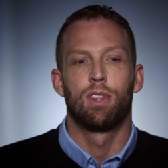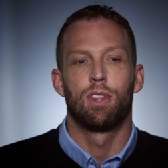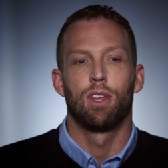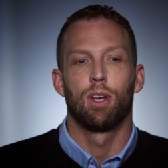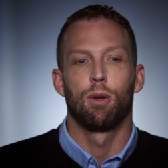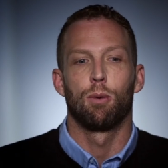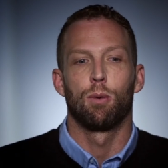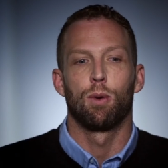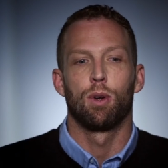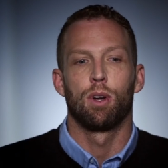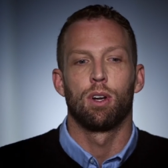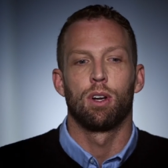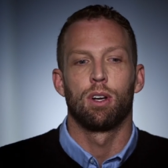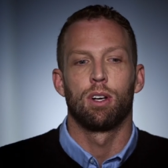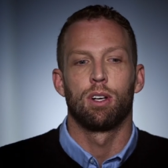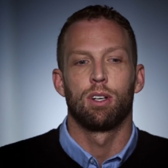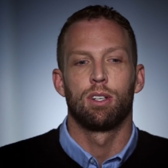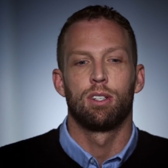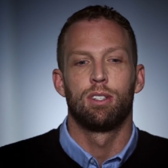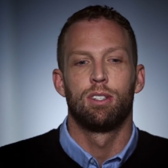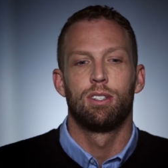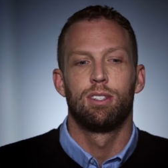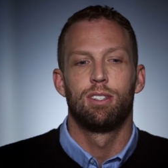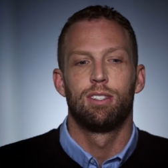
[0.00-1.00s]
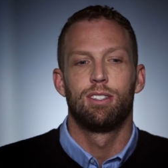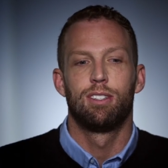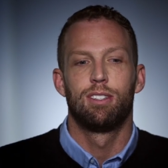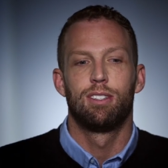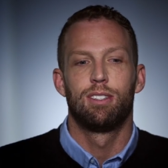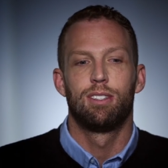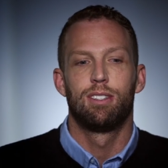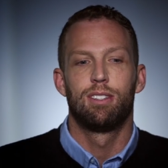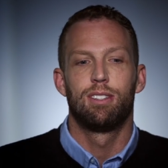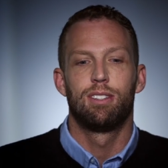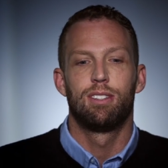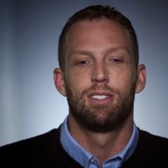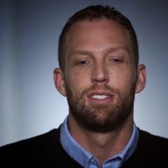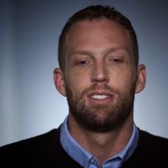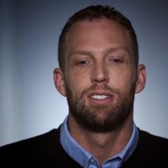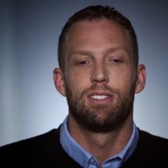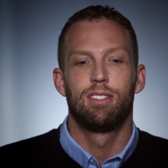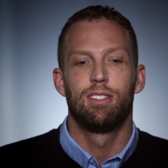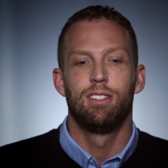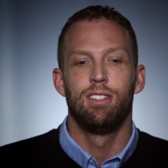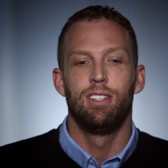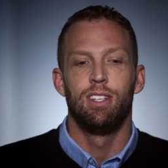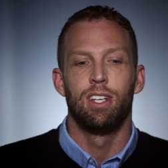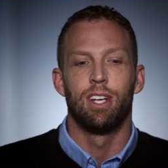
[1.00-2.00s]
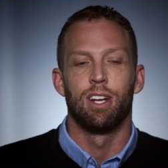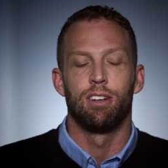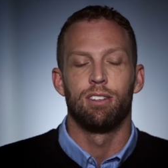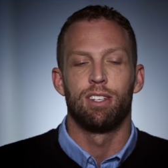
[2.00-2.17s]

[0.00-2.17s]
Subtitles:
There were, you